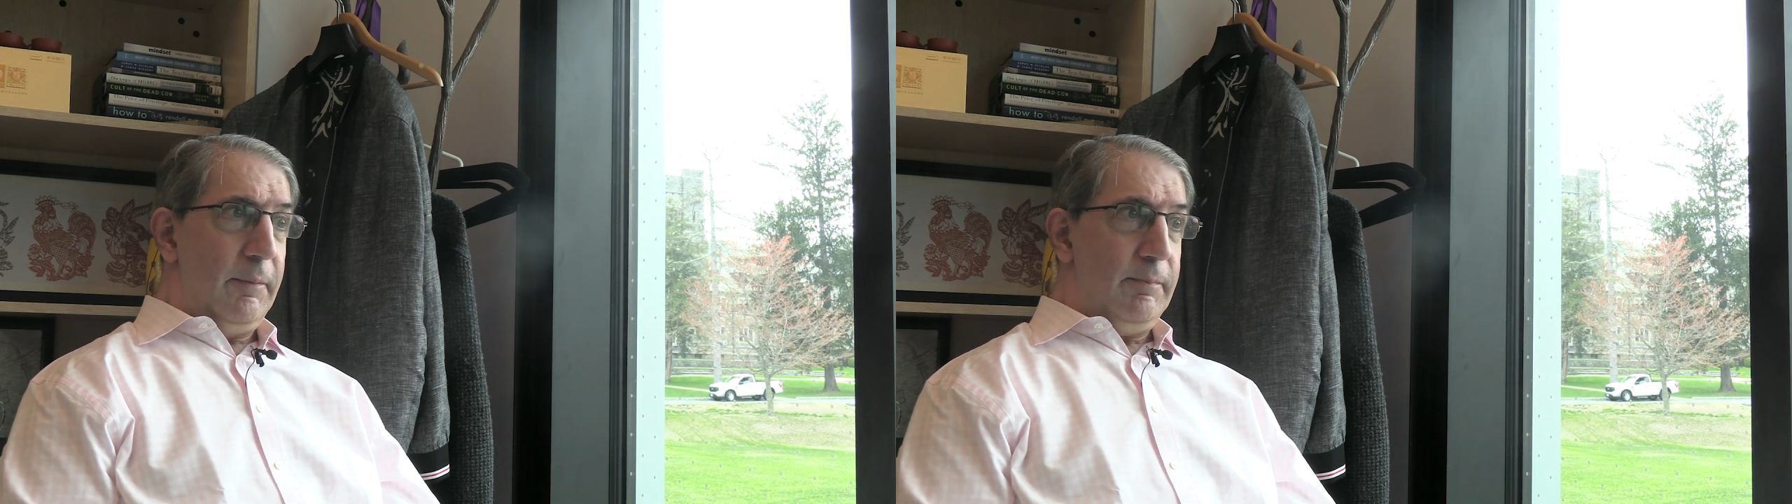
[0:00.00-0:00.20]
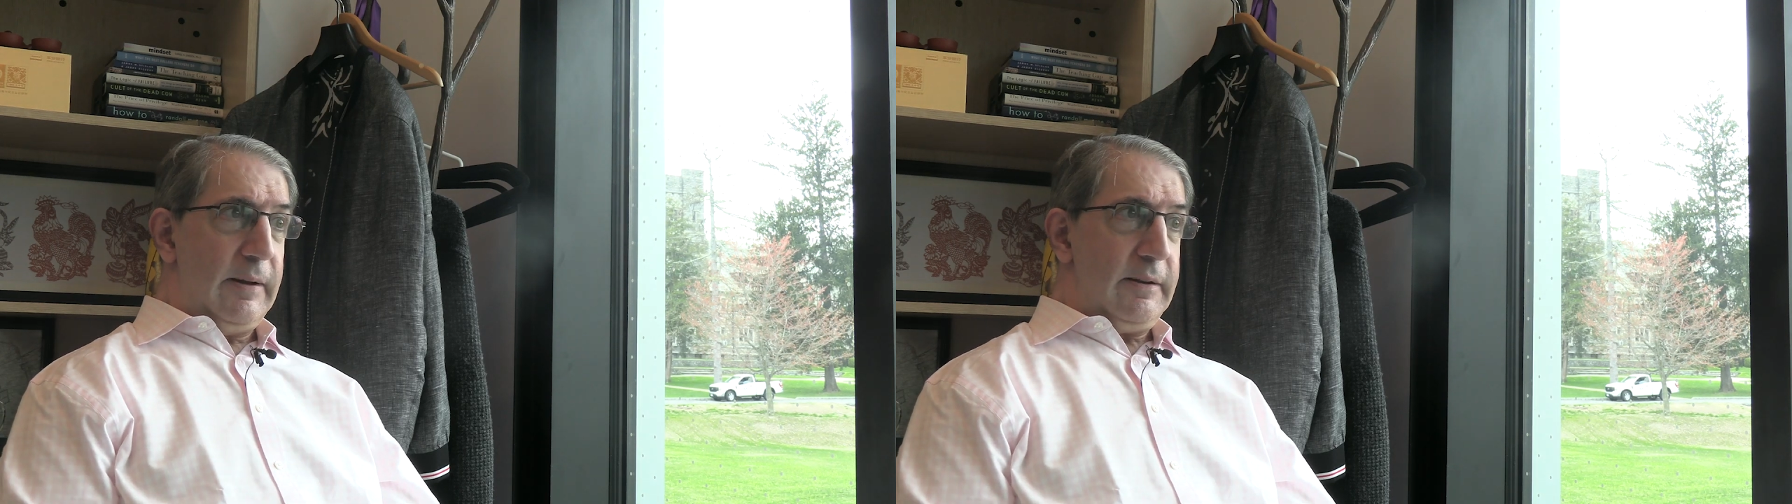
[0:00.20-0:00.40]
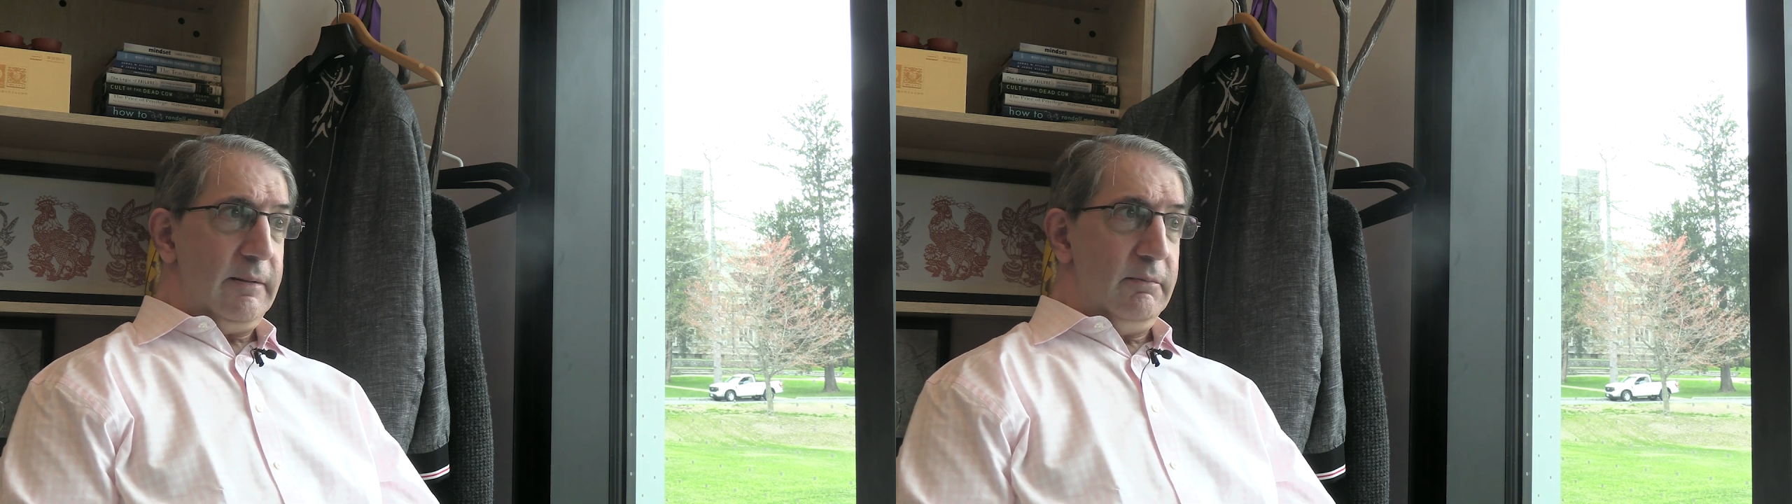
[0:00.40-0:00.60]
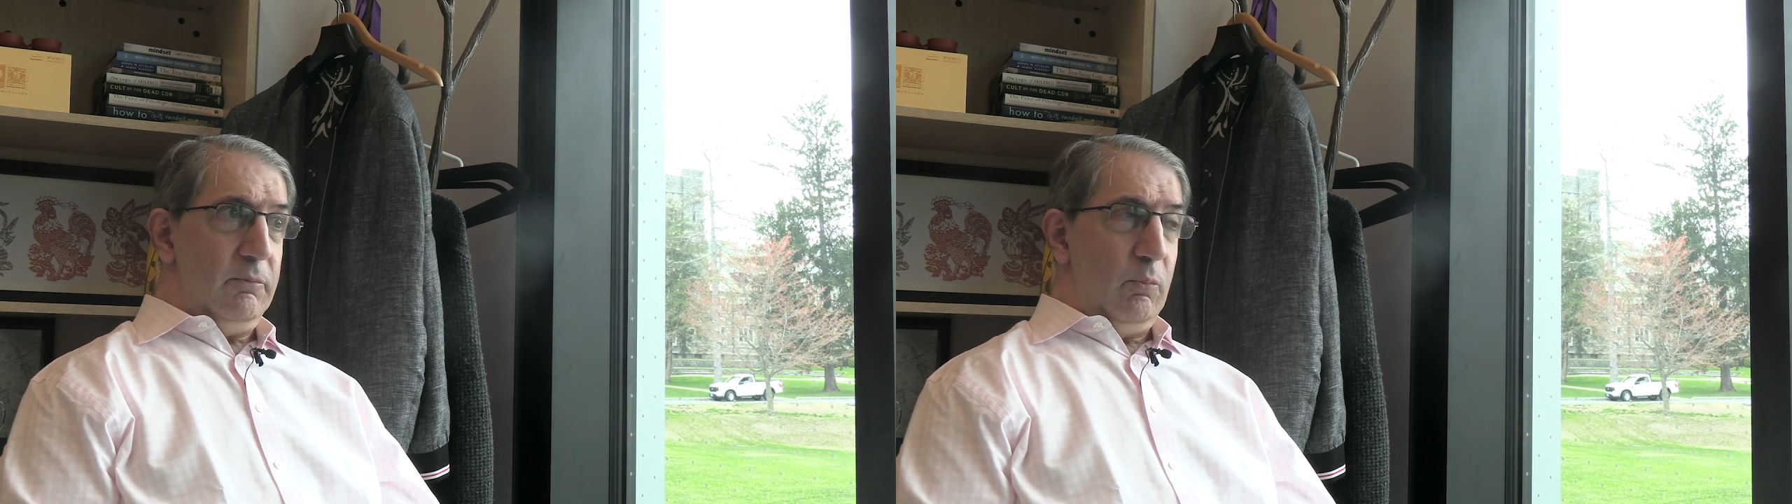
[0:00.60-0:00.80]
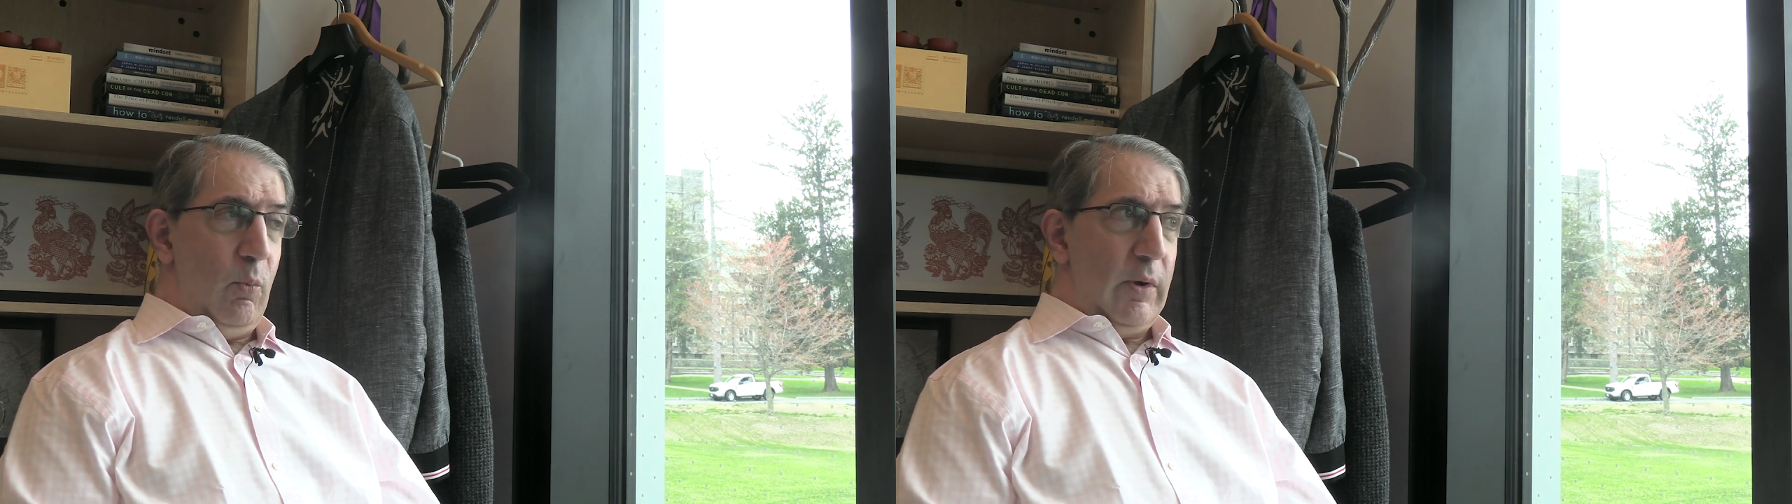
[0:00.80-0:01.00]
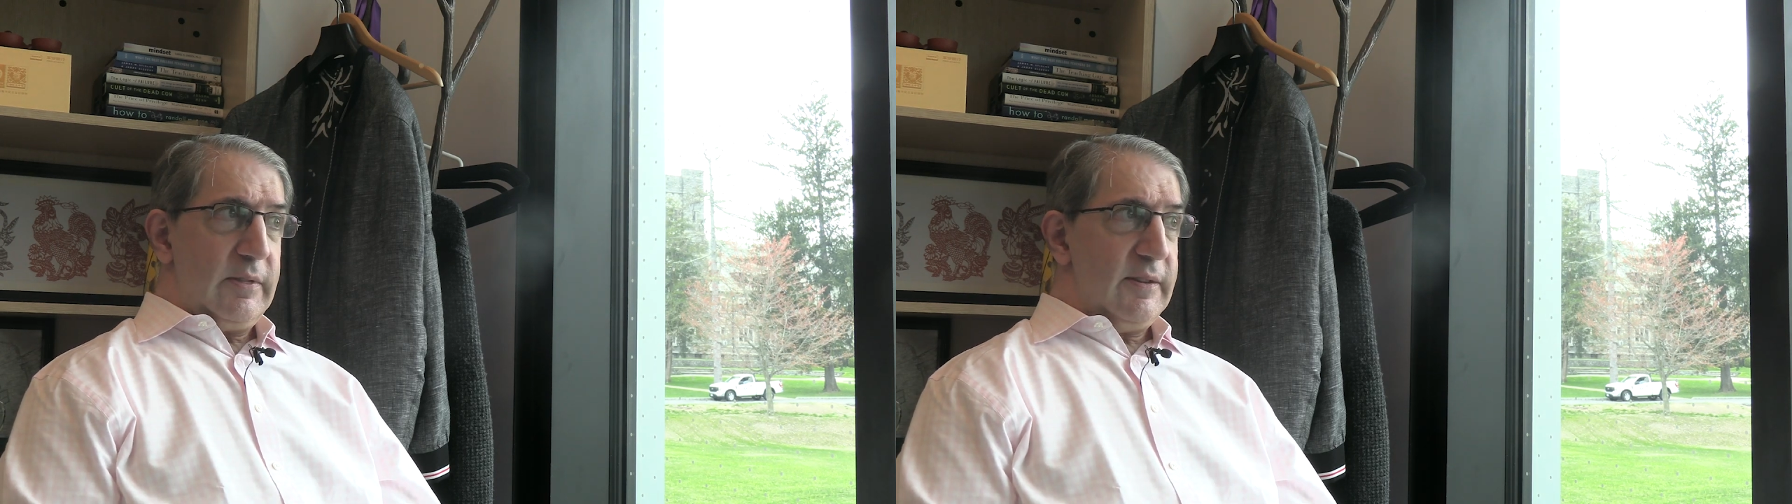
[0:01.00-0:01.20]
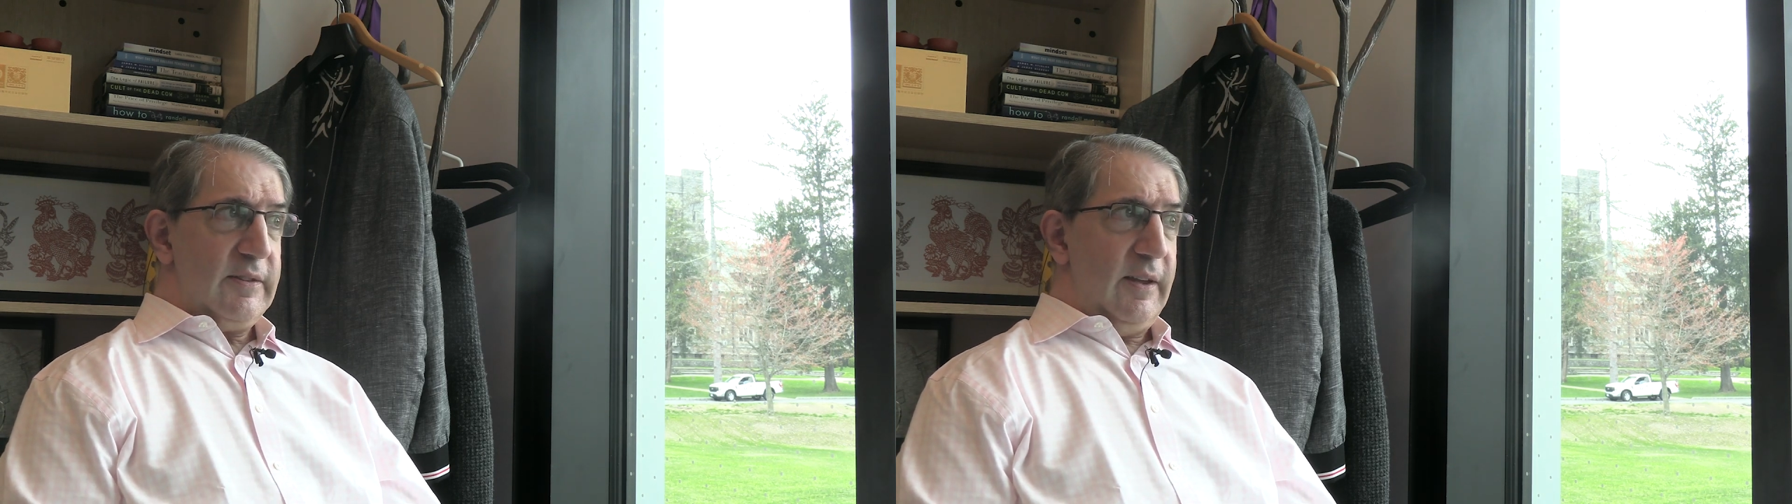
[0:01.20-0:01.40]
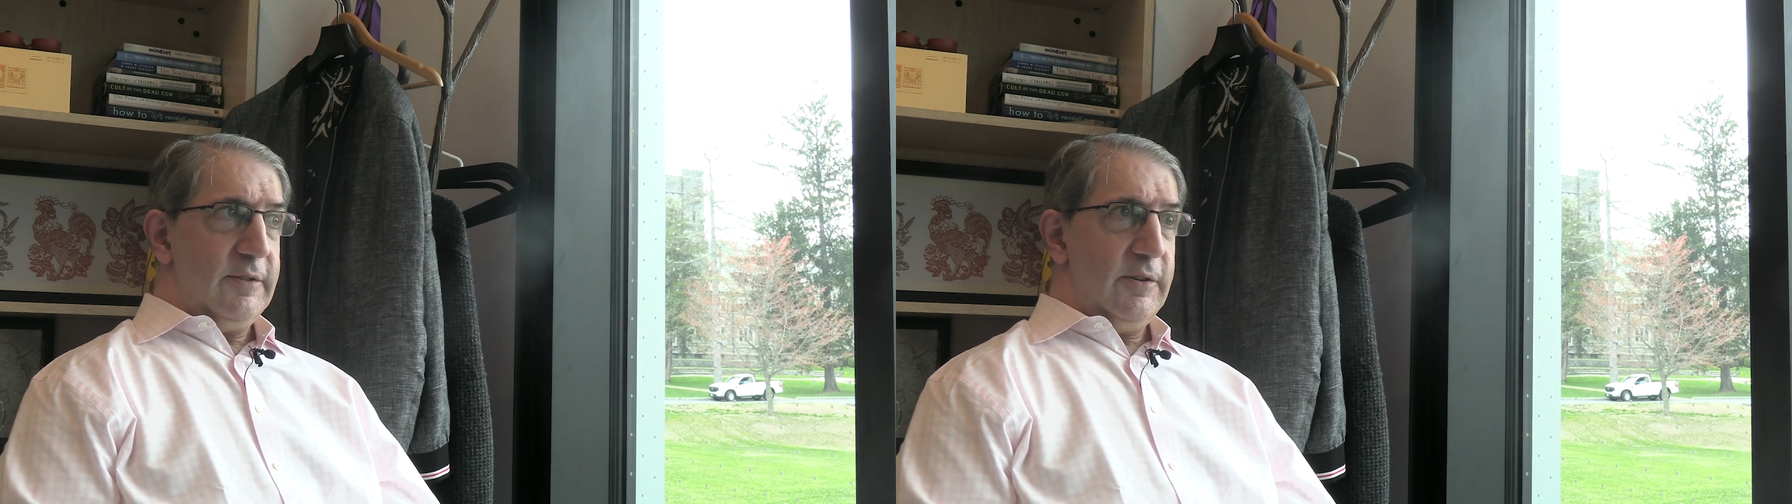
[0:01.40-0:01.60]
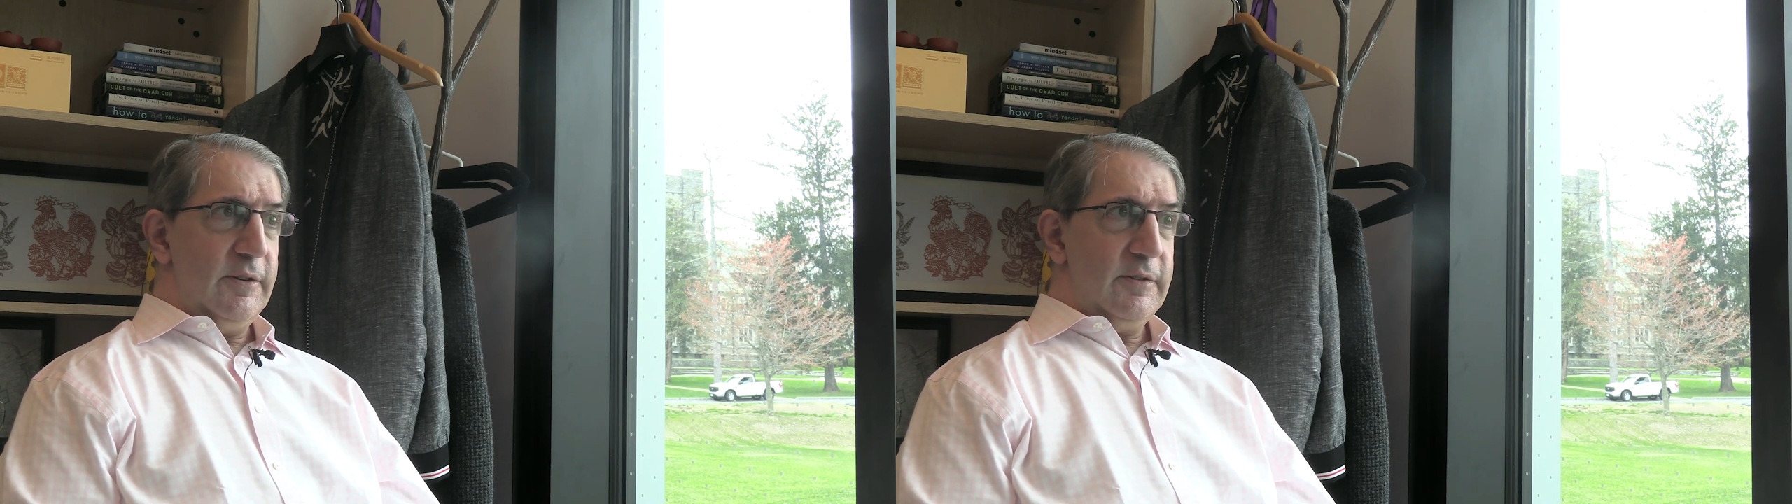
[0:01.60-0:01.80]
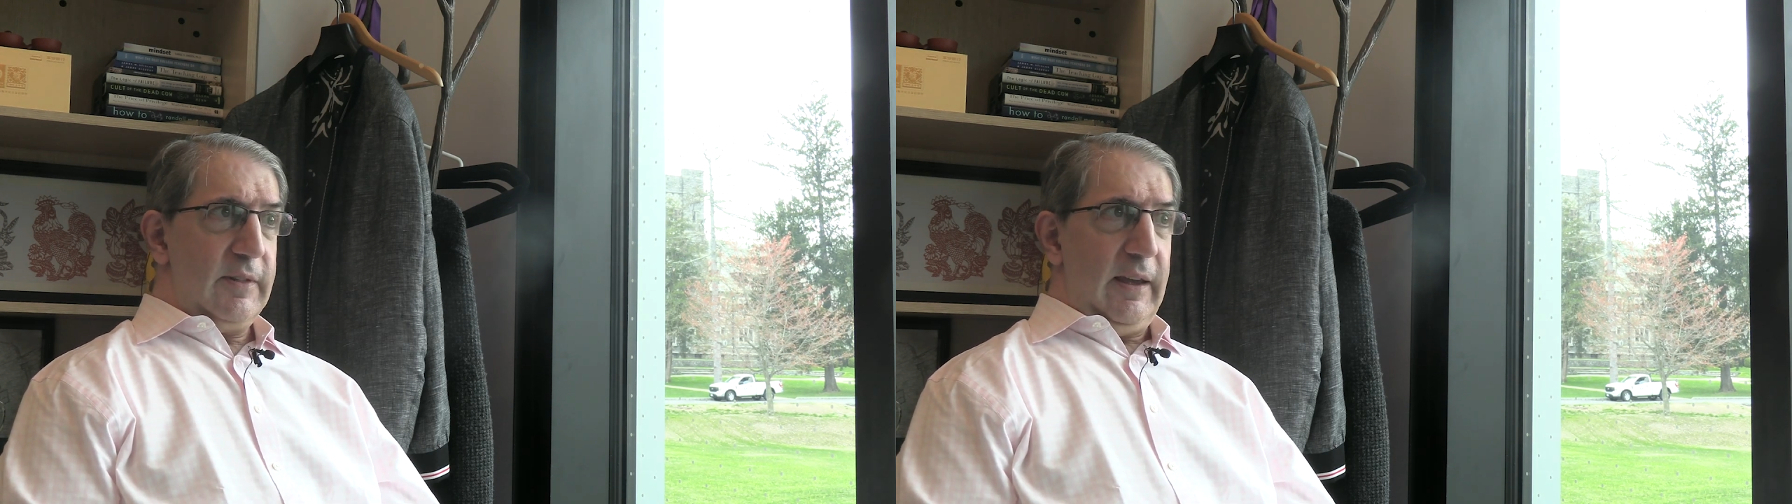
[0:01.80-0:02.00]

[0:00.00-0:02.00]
But with the sensors,